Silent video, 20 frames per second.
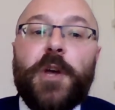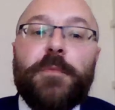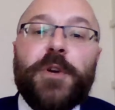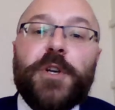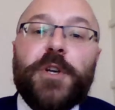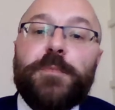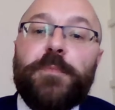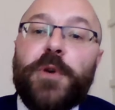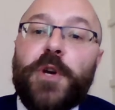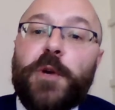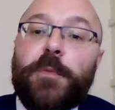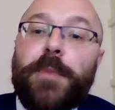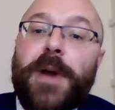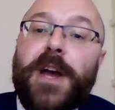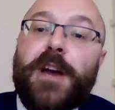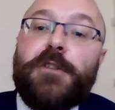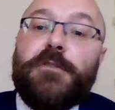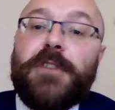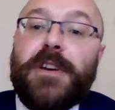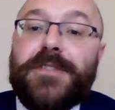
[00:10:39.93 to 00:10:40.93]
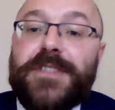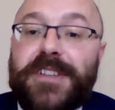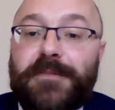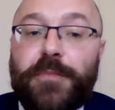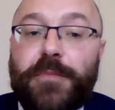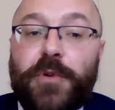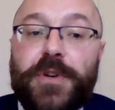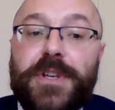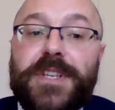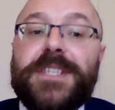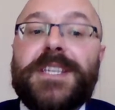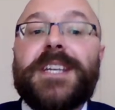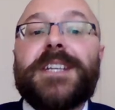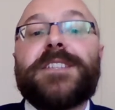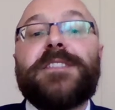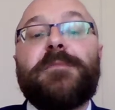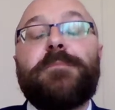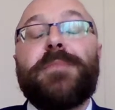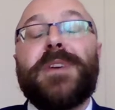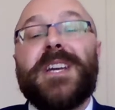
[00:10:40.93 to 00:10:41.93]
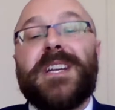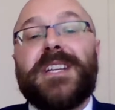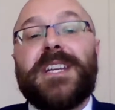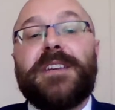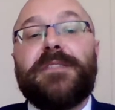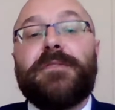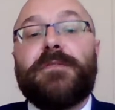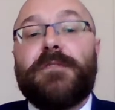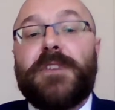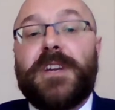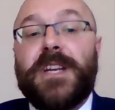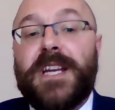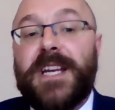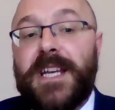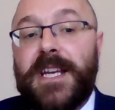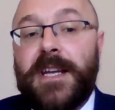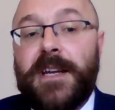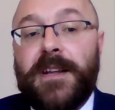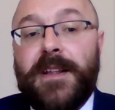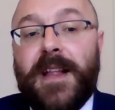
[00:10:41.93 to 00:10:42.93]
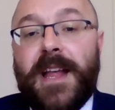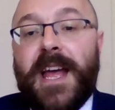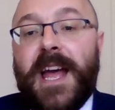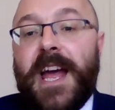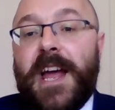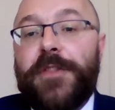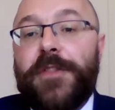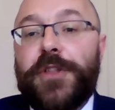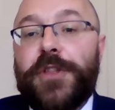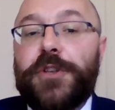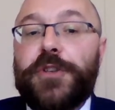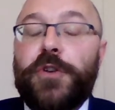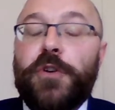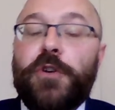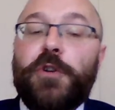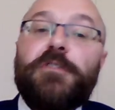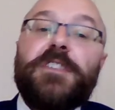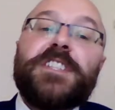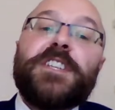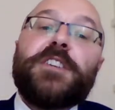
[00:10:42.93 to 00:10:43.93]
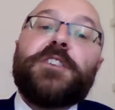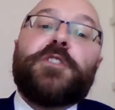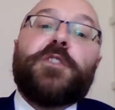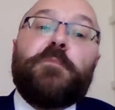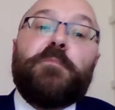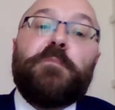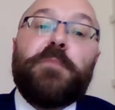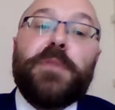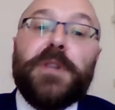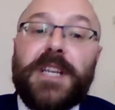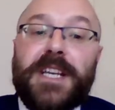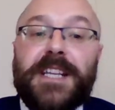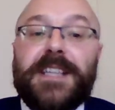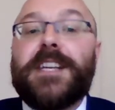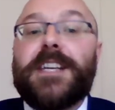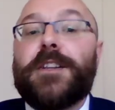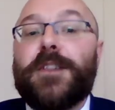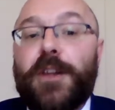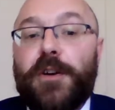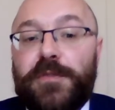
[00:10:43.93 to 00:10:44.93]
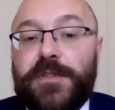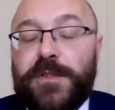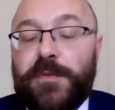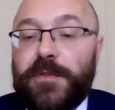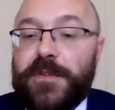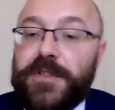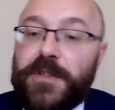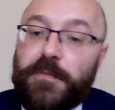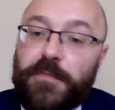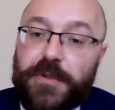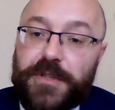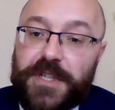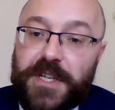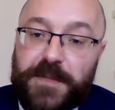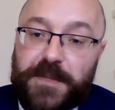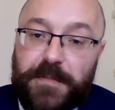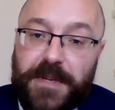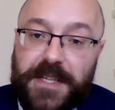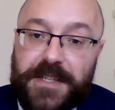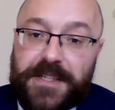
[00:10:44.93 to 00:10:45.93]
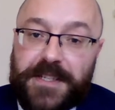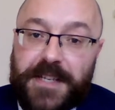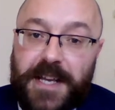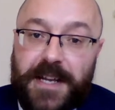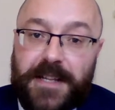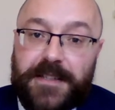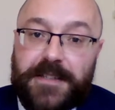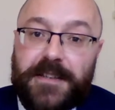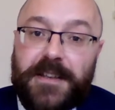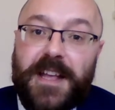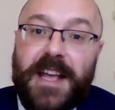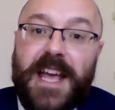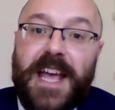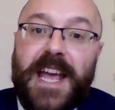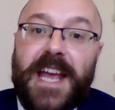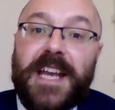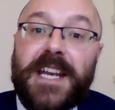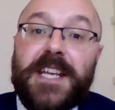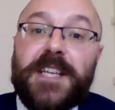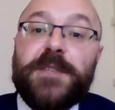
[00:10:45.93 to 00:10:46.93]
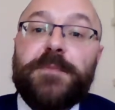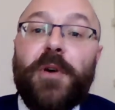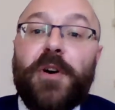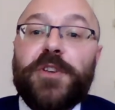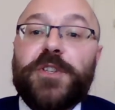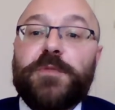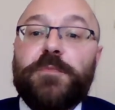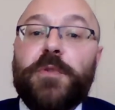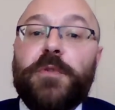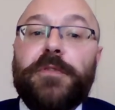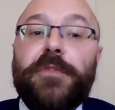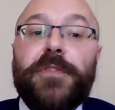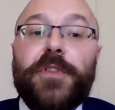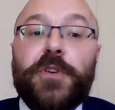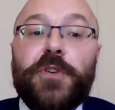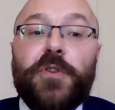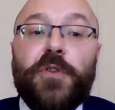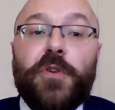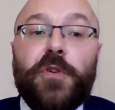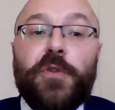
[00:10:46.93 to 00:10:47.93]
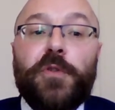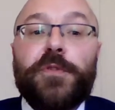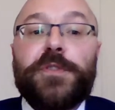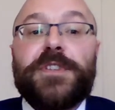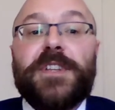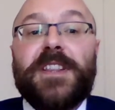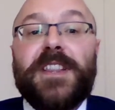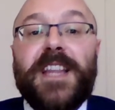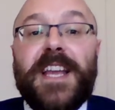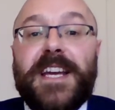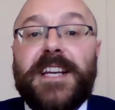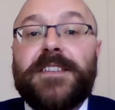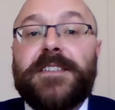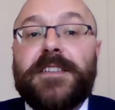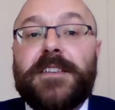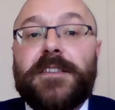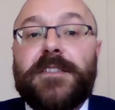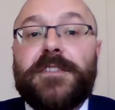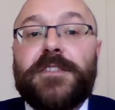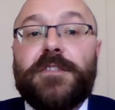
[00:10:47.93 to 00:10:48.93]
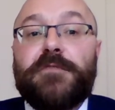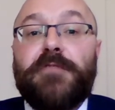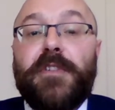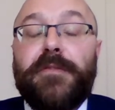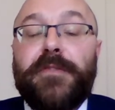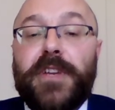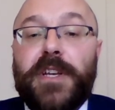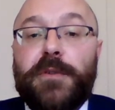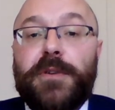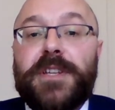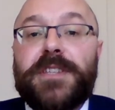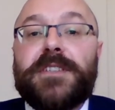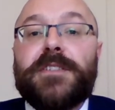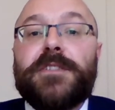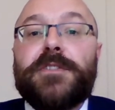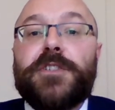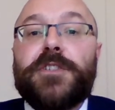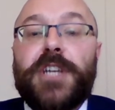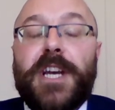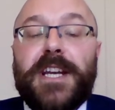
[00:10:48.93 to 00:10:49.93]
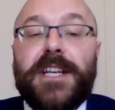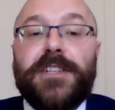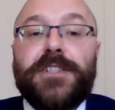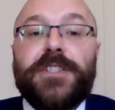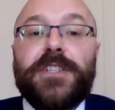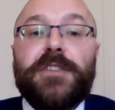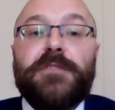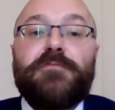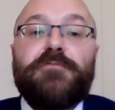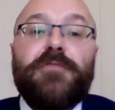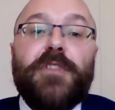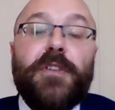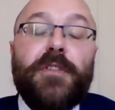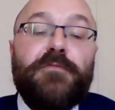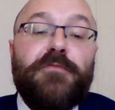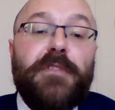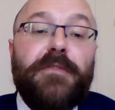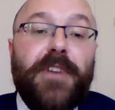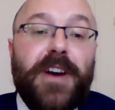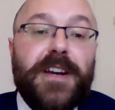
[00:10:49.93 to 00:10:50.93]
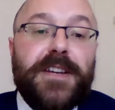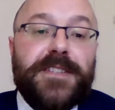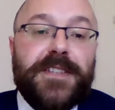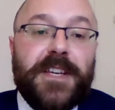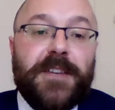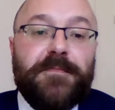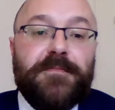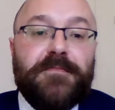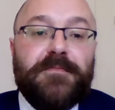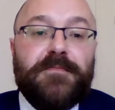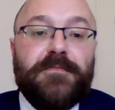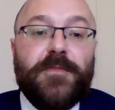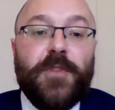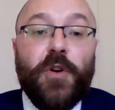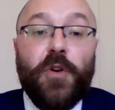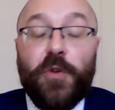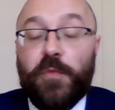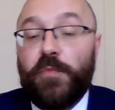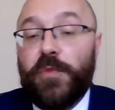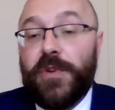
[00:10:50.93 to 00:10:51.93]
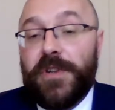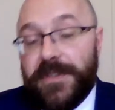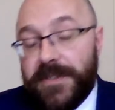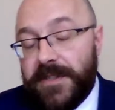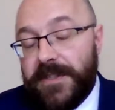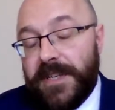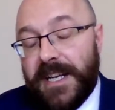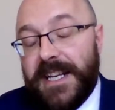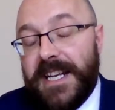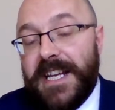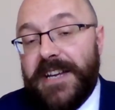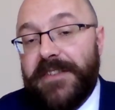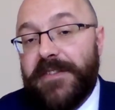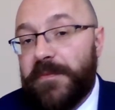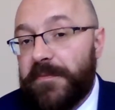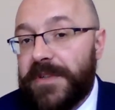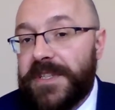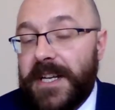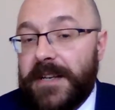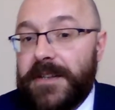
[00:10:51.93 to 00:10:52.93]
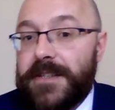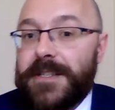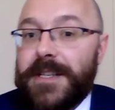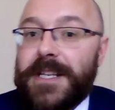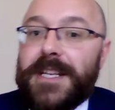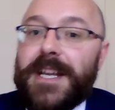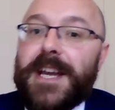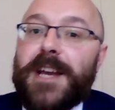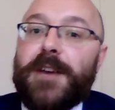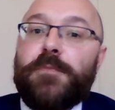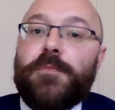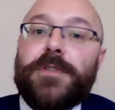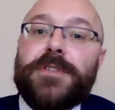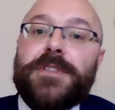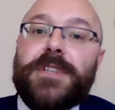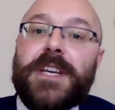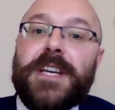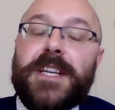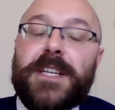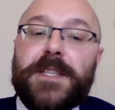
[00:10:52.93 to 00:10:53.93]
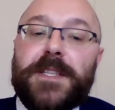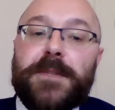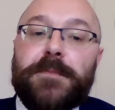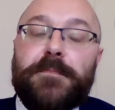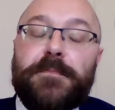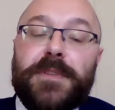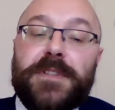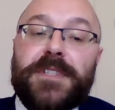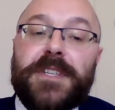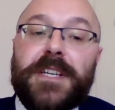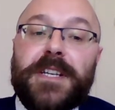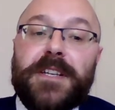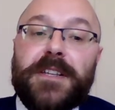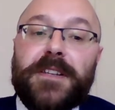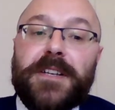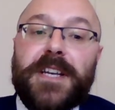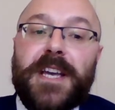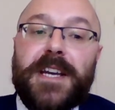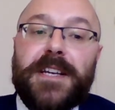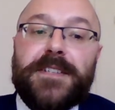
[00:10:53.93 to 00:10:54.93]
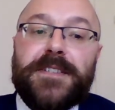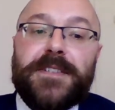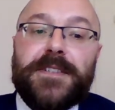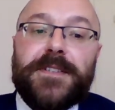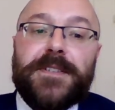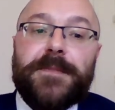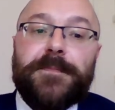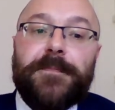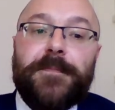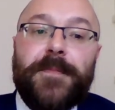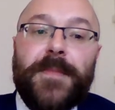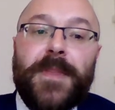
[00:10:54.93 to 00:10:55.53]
Because per paragraph 7.6 of PD3E, the door isn't completely closed once your budget has been set. It is possible for the court later to review it and change it and revise it upwards and even potentially downwards in particular cases.